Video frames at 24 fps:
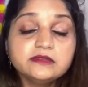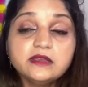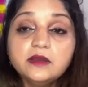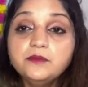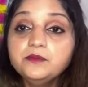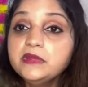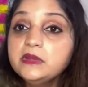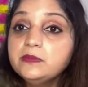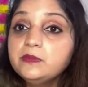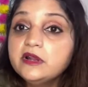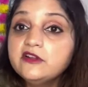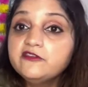
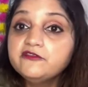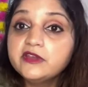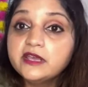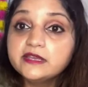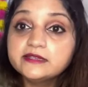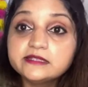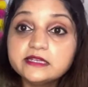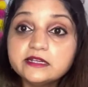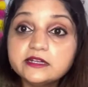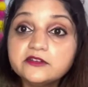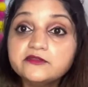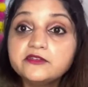Some people
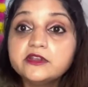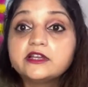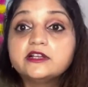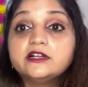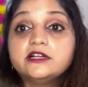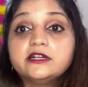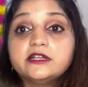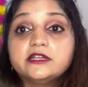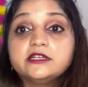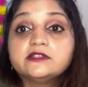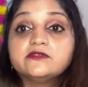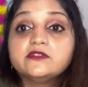facing
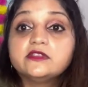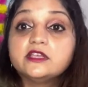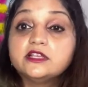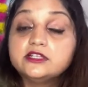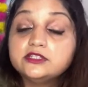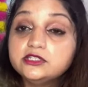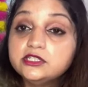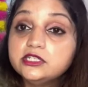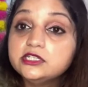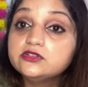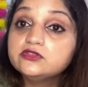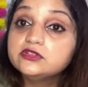difficulties with
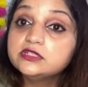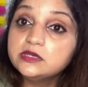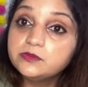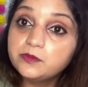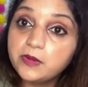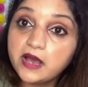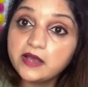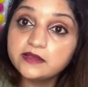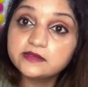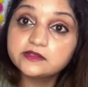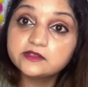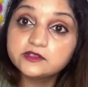the
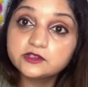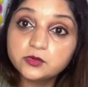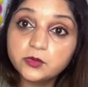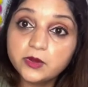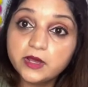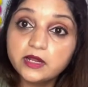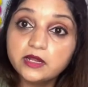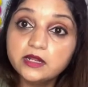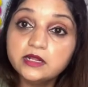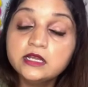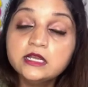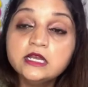G2G pass as
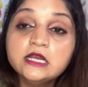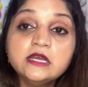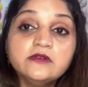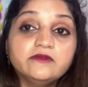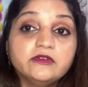well,